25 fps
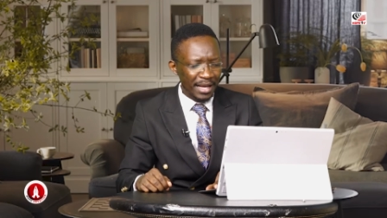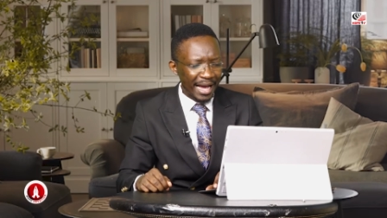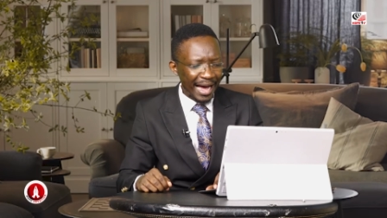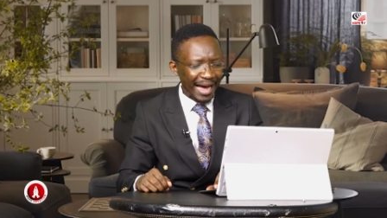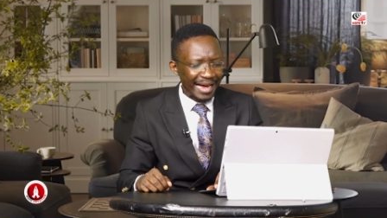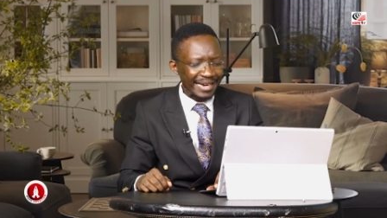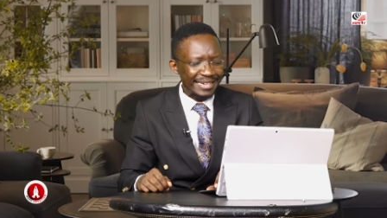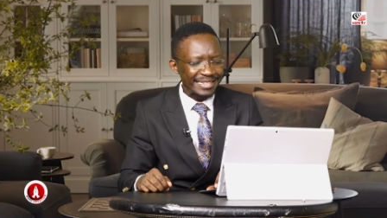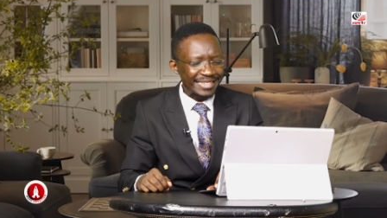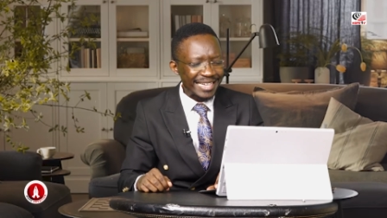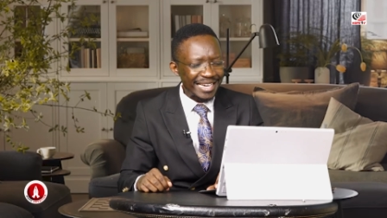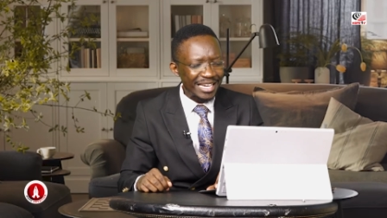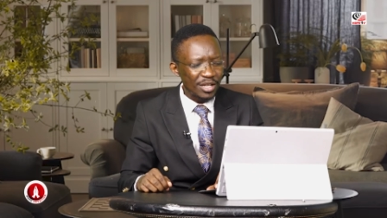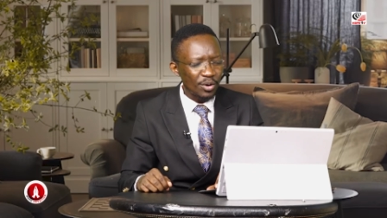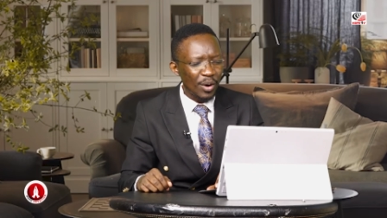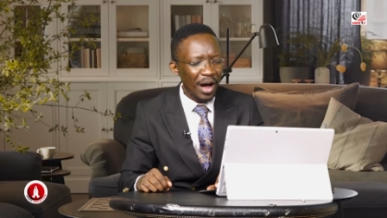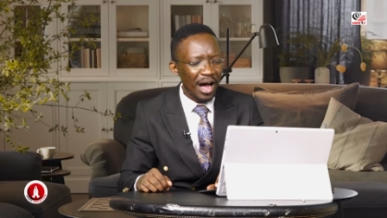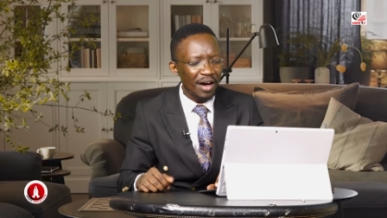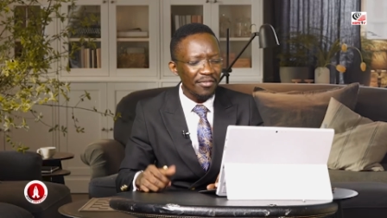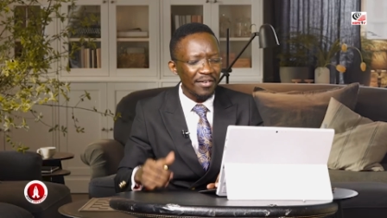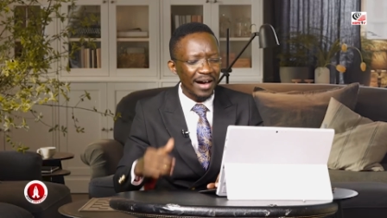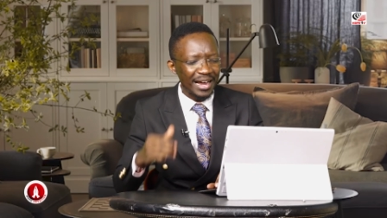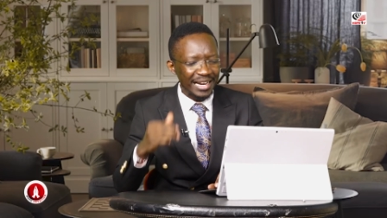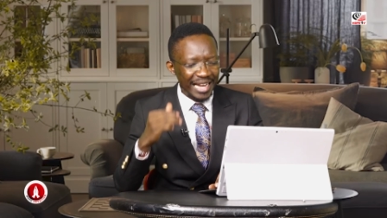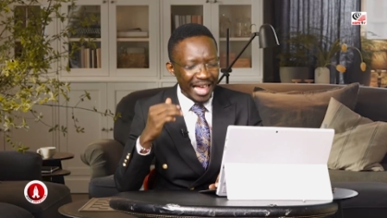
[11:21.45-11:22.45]
Until you
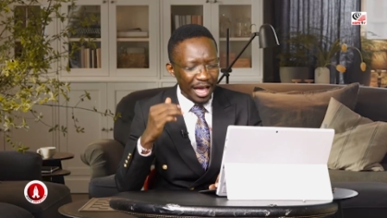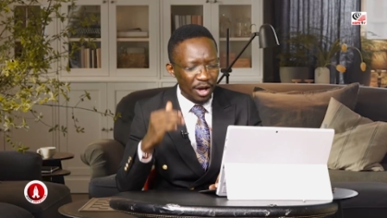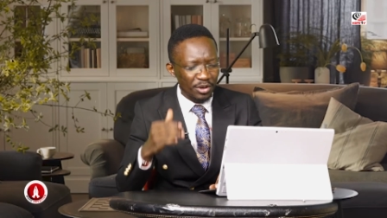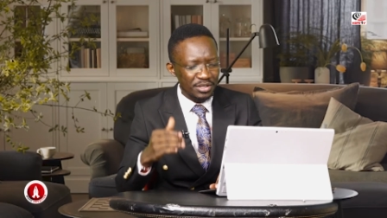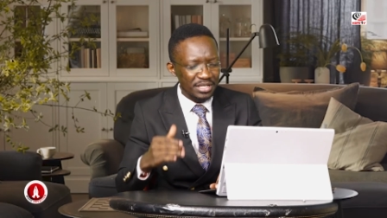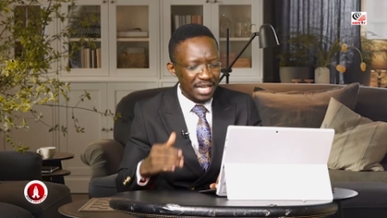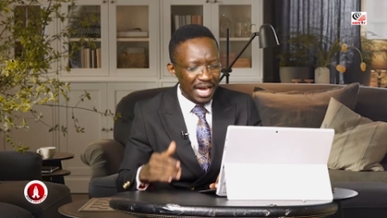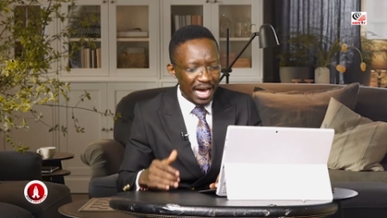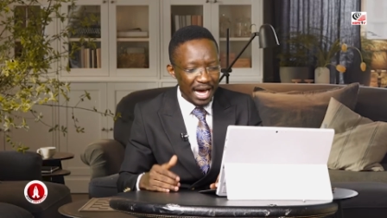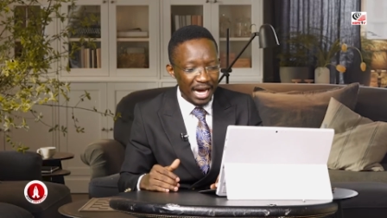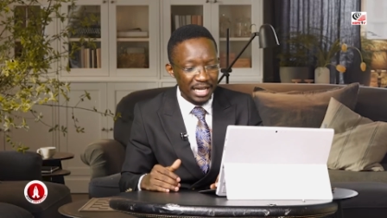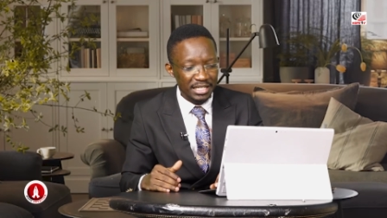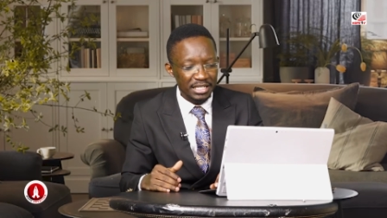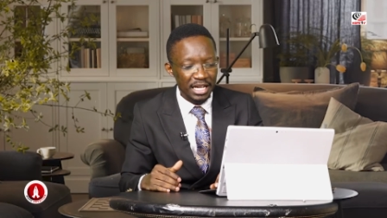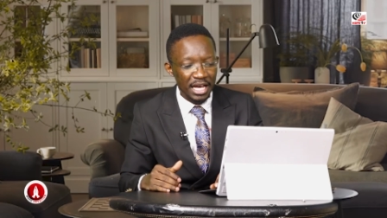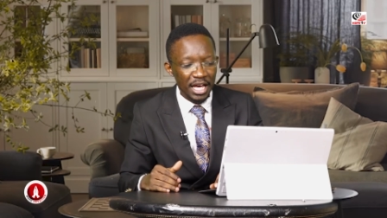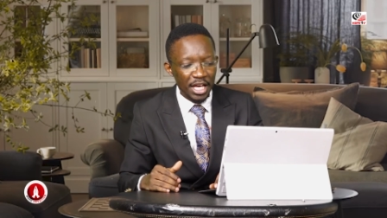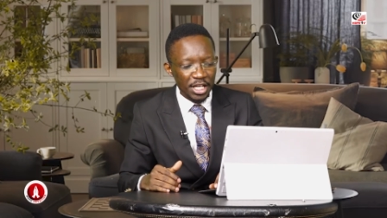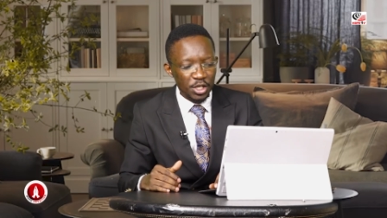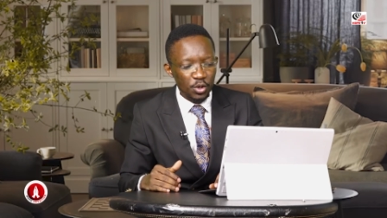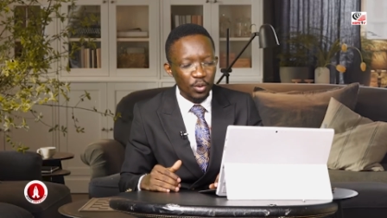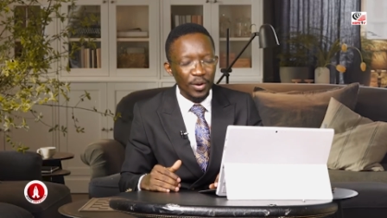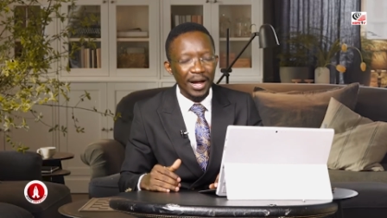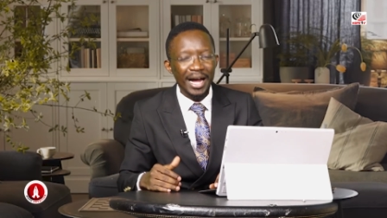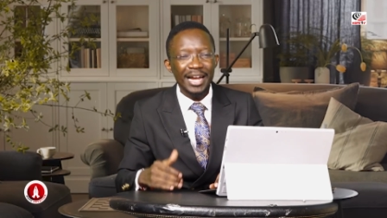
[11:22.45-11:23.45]
have a lion's heart,
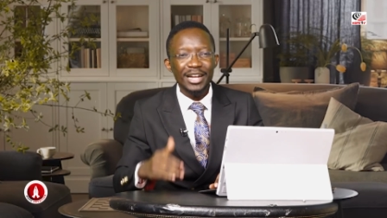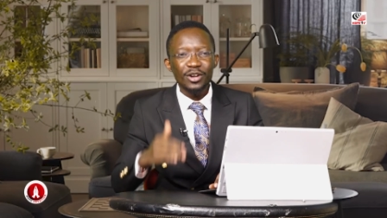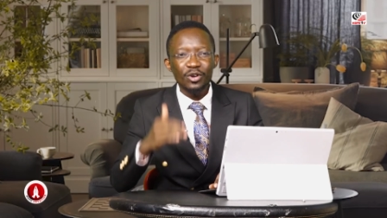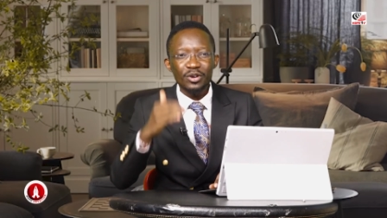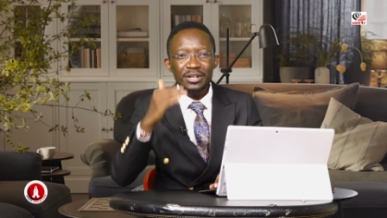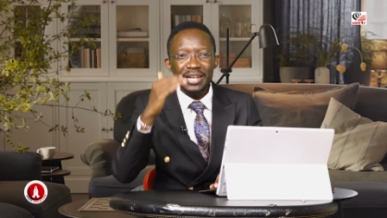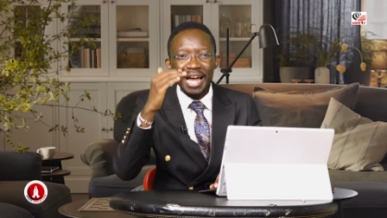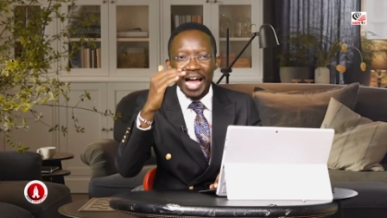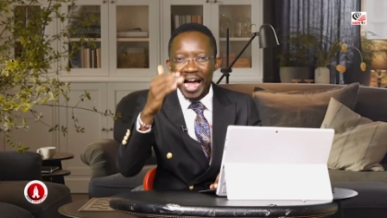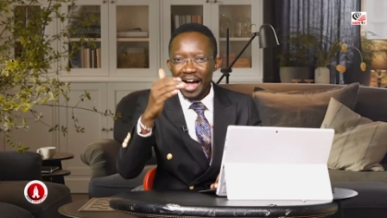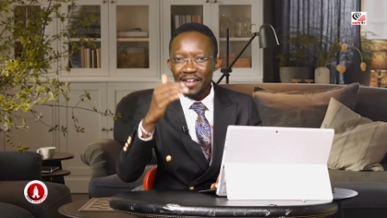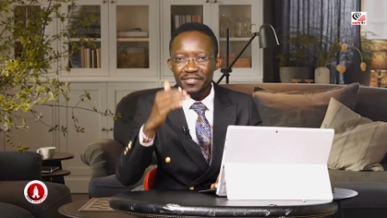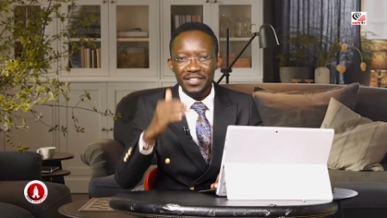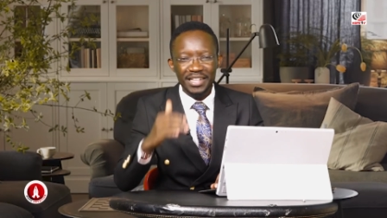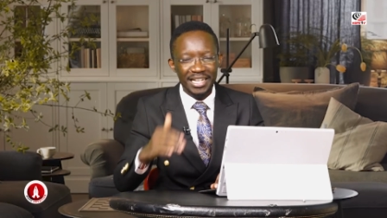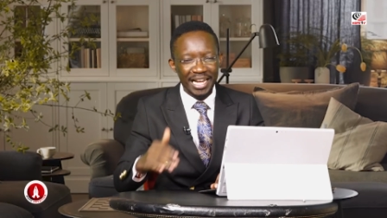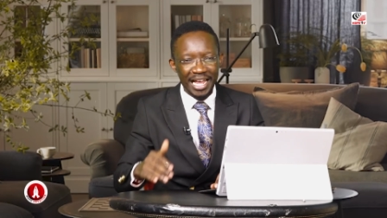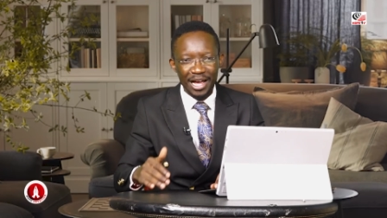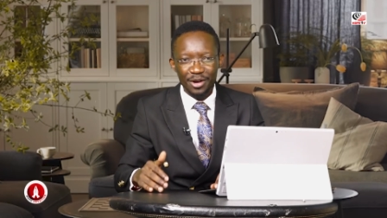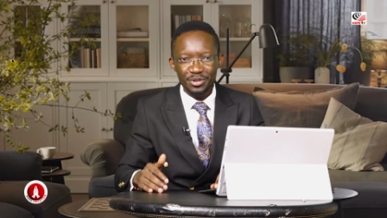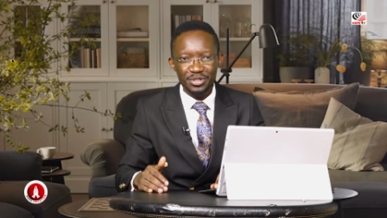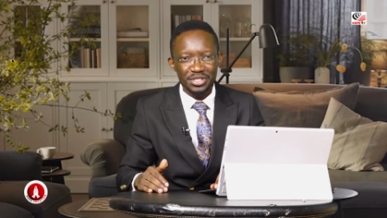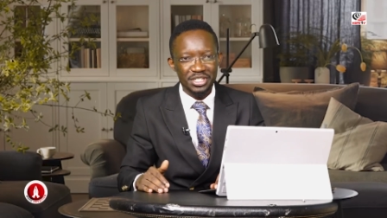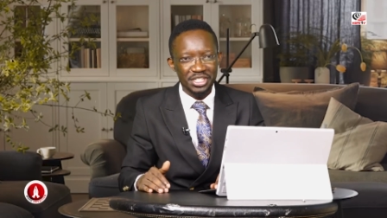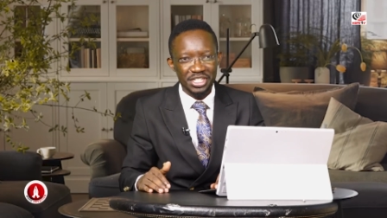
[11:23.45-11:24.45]
you cannot have the
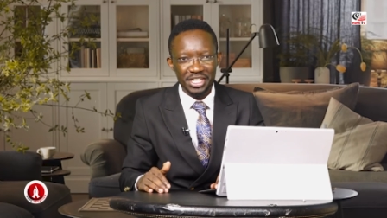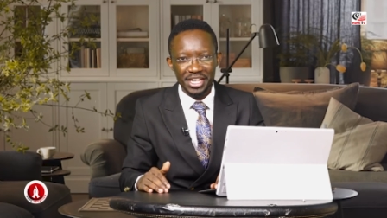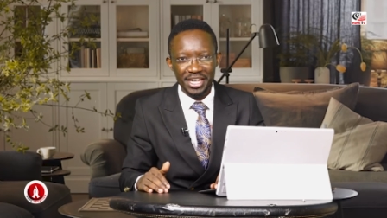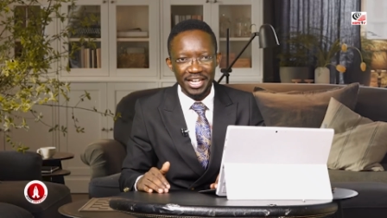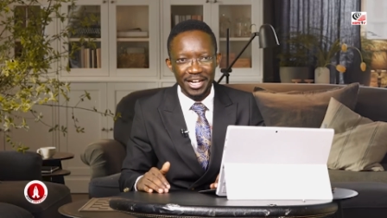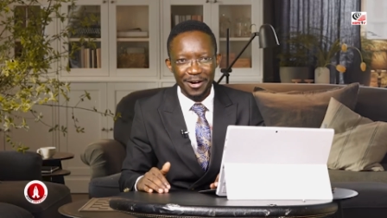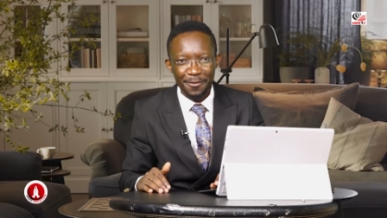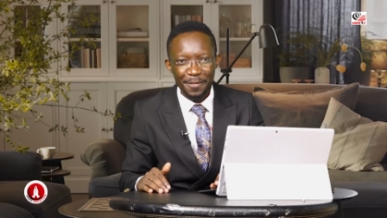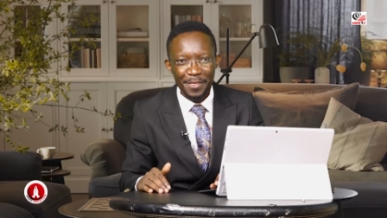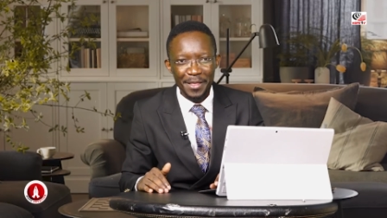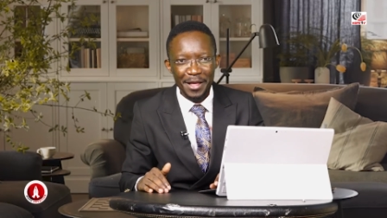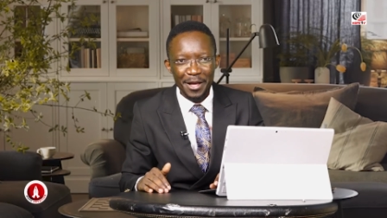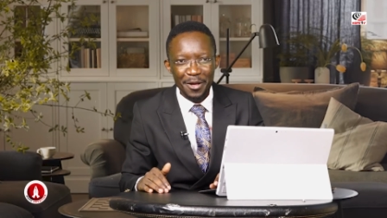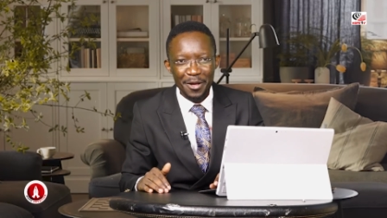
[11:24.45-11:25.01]
lion's share.